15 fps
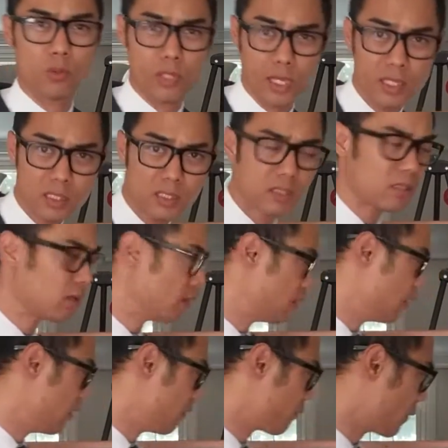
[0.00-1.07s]
Yes?
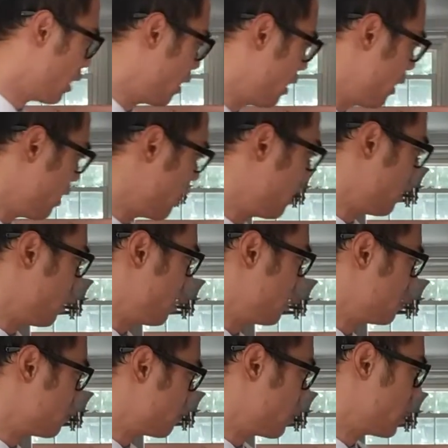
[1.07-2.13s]

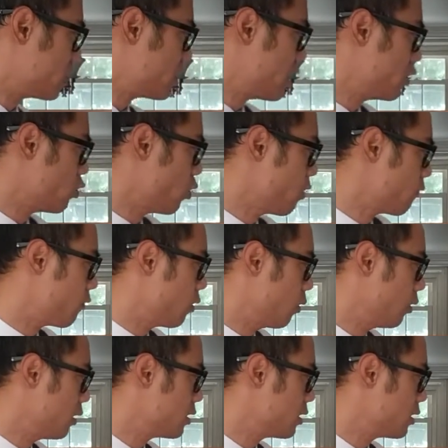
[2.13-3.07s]
And when I say joyful,